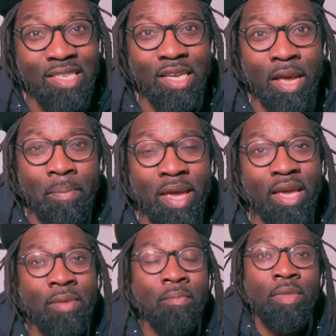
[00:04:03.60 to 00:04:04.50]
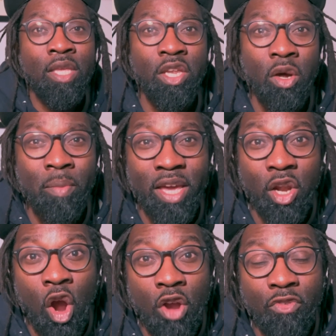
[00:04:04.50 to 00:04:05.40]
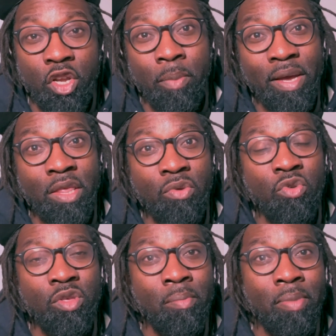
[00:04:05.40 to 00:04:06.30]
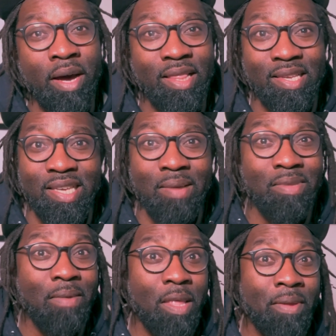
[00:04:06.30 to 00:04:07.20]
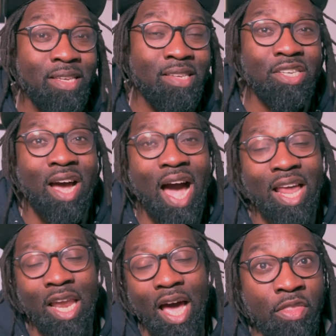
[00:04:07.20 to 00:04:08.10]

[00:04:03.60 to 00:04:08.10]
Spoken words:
it and make it hard for you to play through them. But at the same time, they play such a high line.